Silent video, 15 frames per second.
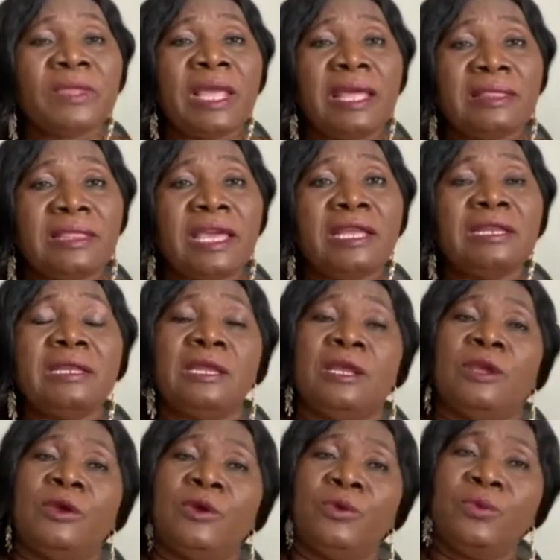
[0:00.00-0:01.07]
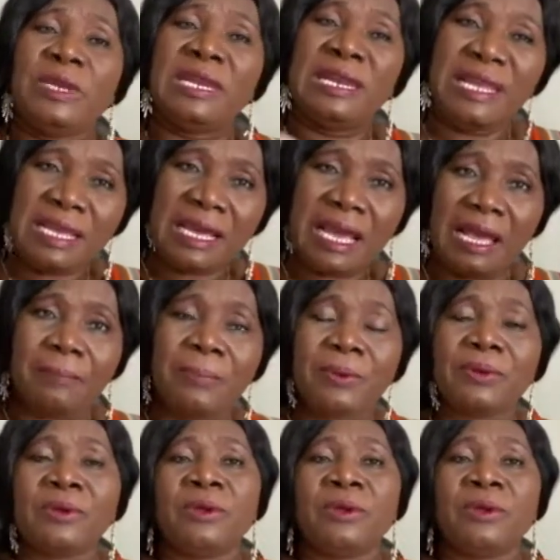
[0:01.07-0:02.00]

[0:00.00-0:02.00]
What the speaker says: and then we link up